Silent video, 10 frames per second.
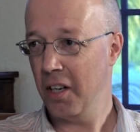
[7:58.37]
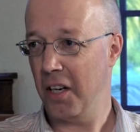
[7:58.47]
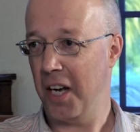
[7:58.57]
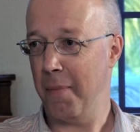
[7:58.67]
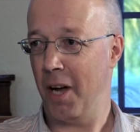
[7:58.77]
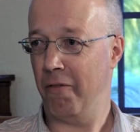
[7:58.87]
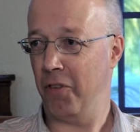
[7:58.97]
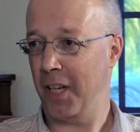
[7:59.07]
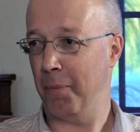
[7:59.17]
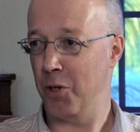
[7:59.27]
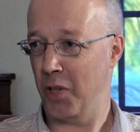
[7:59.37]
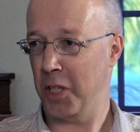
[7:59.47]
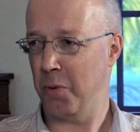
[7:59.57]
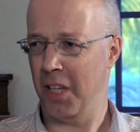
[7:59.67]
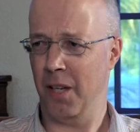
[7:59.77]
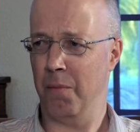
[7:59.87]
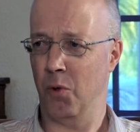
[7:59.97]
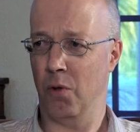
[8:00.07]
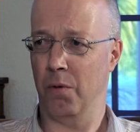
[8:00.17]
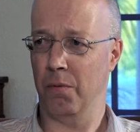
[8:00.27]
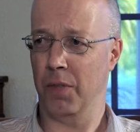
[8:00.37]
and I'm out for a couple of drinks with them, or